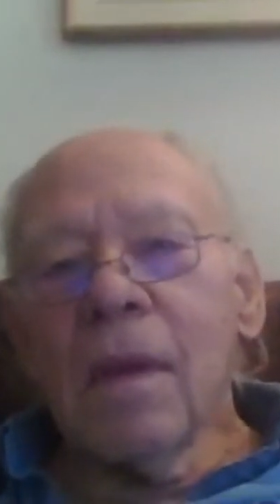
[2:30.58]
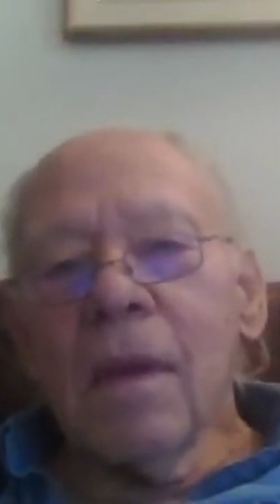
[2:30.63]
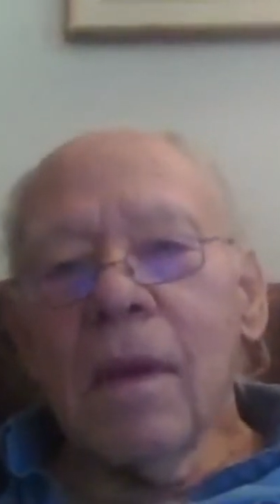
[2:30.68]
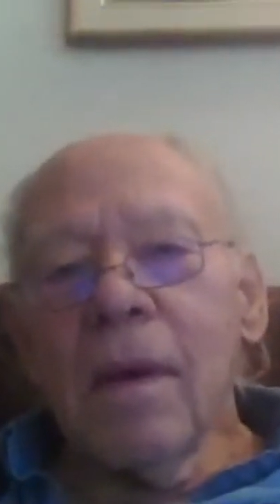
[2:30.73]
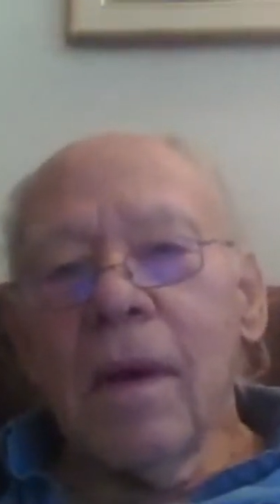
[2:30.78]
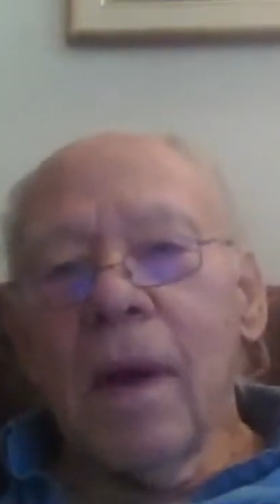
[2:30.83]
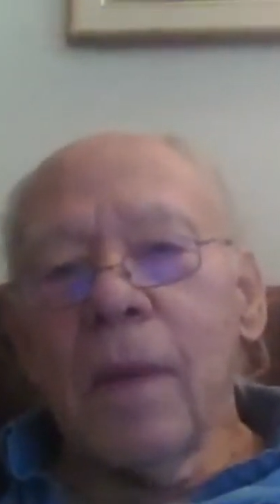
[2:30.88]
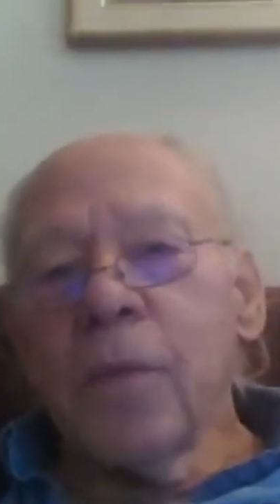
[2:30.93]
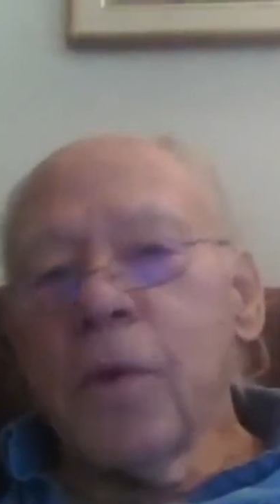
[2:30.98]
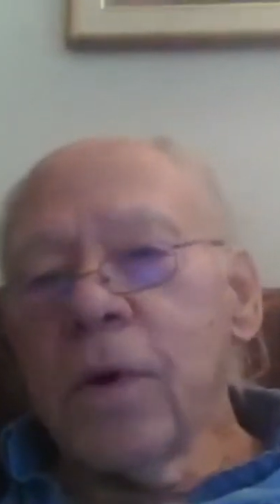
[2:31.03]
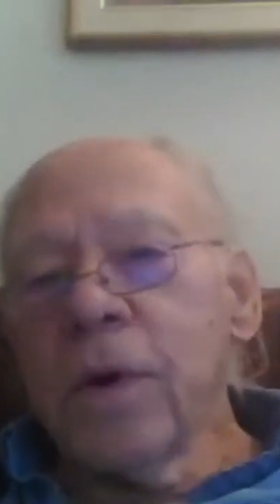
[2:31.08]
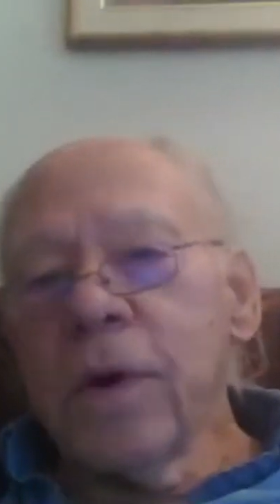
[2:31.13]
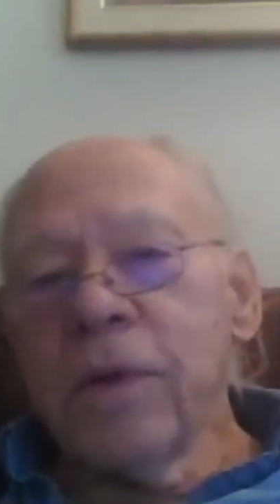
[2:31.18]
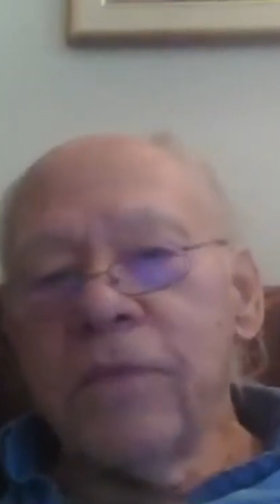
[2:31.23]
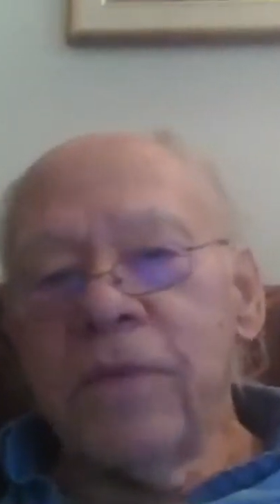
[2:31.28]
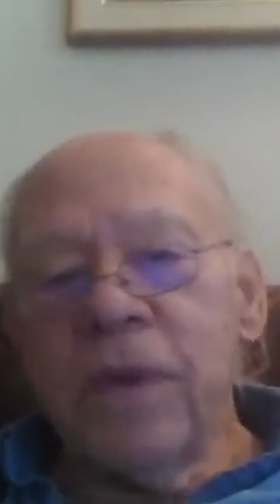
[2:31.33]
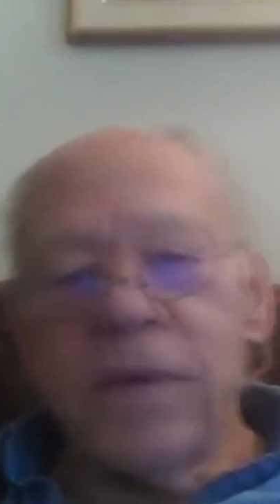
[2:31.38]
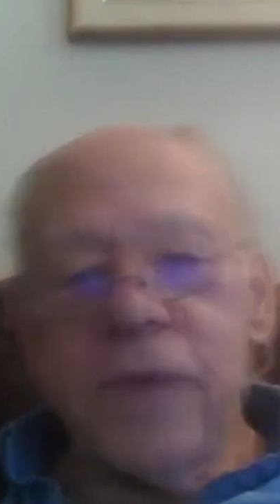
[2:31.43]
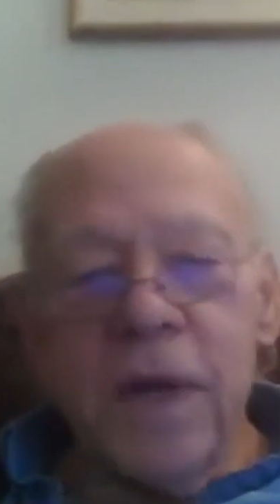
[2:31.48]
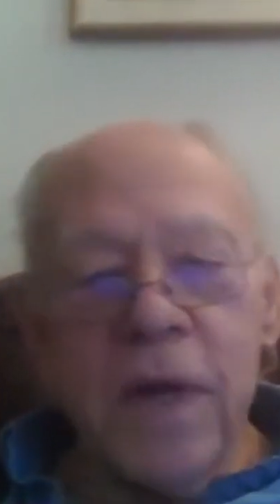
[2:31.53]
I'm growing
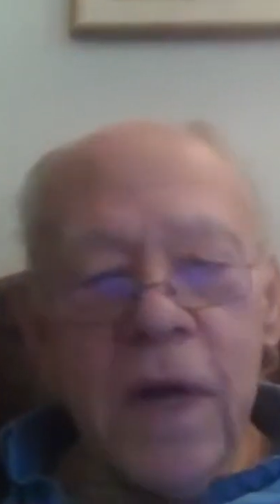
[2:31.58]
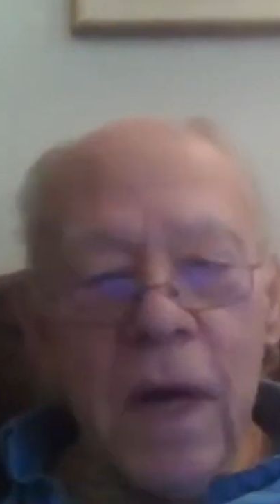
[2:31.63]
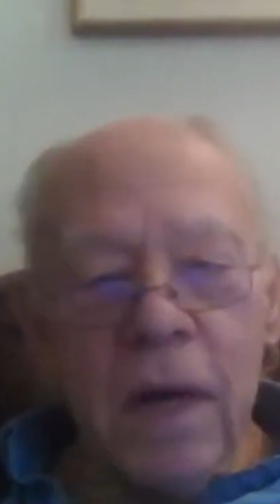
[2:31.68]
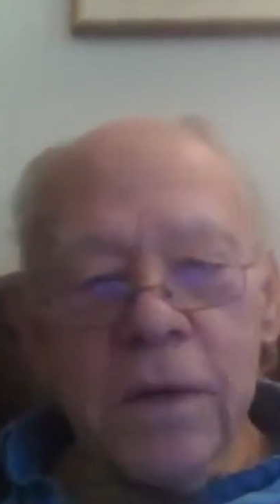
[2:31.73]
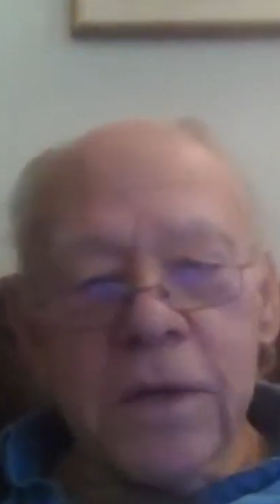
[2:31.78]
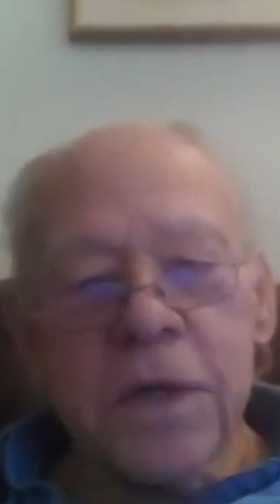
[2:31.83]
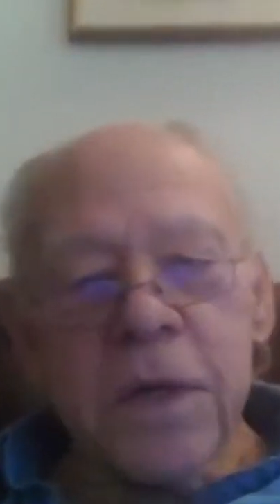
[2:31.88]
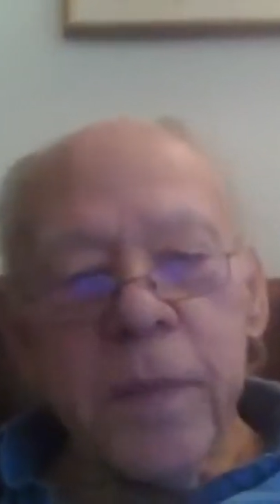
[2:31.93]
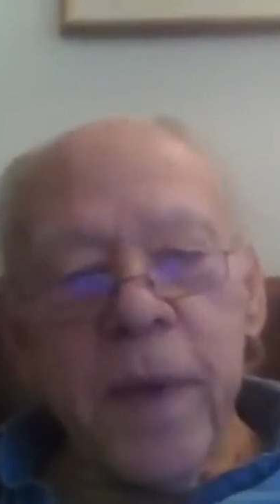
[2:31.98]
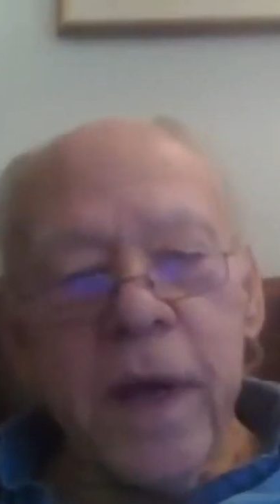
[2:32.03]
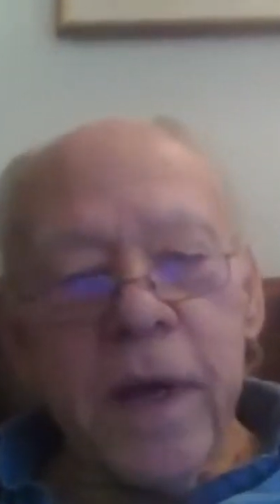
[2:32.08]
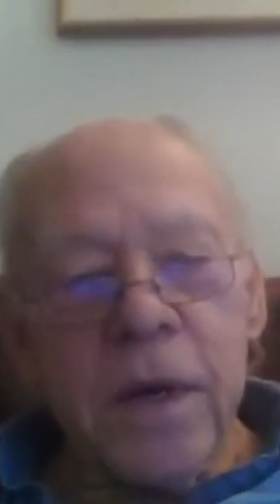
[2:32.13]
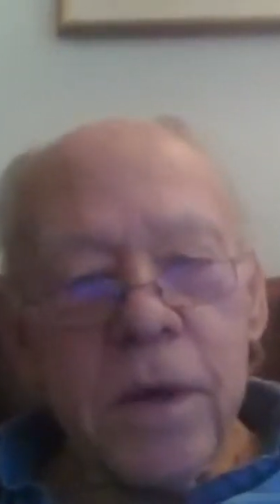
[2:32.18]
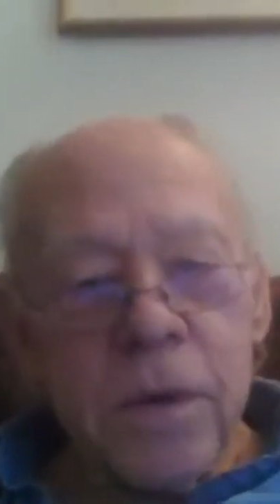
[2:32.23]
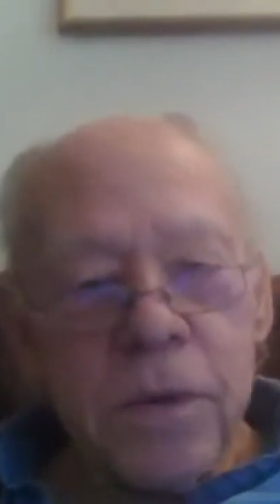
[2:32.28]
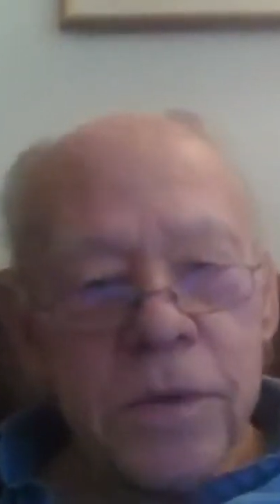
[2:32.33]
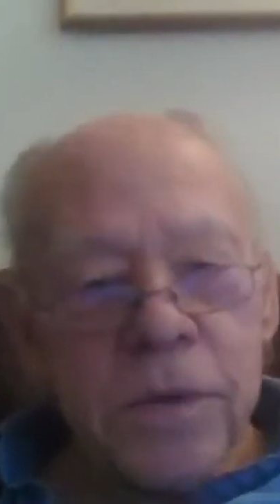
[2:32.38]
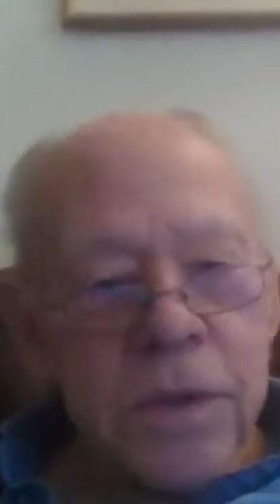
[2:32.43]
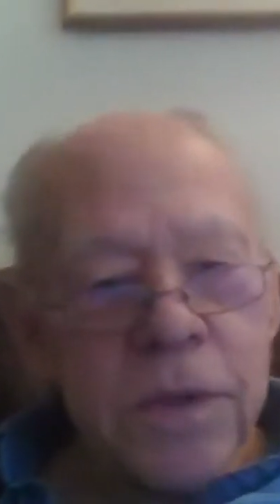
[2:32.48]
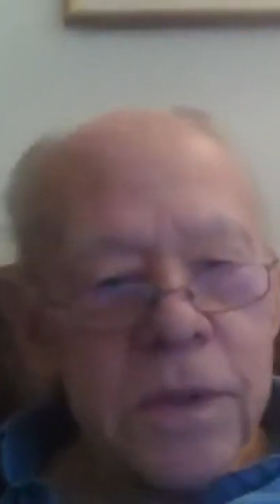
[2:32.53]
$50
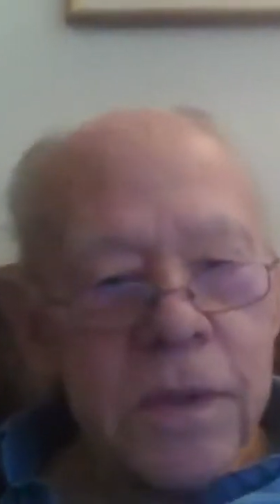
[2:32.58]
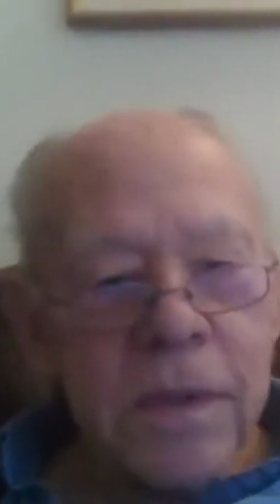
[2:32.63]
tomatoes.